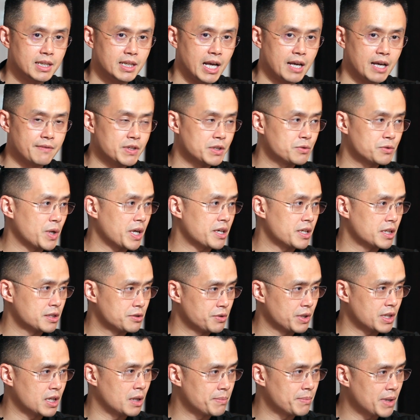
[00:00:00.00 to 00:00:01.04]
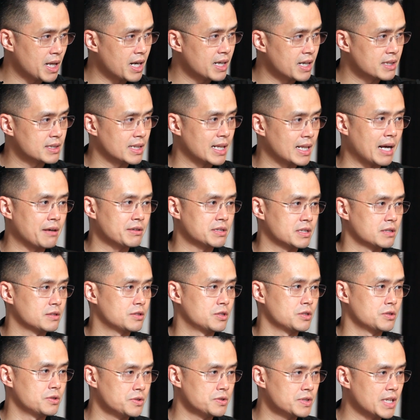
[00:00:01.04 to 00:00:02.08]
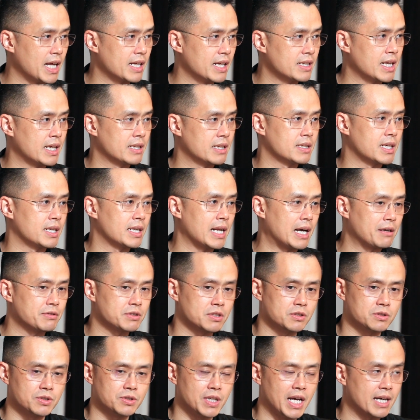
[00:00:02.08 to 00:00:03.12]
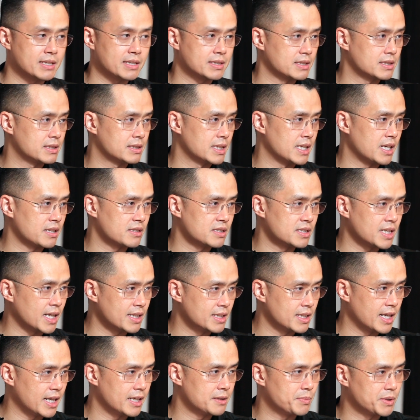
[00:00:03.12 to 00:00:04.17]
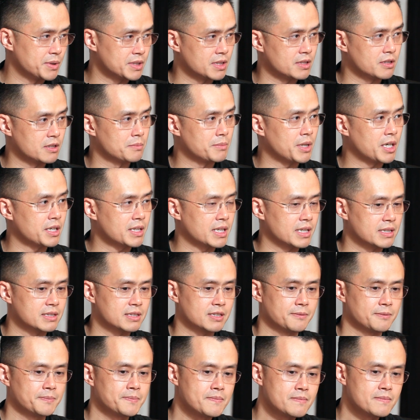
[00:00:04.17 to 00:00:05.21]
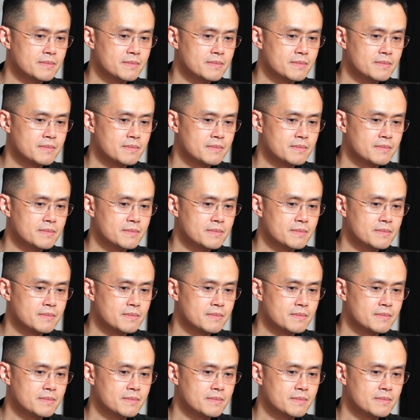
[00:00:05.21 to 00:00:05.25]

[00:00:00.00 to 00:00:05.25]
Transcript: having regulatory compliance allows us to do that, and allows us to access the other 98% of the markets.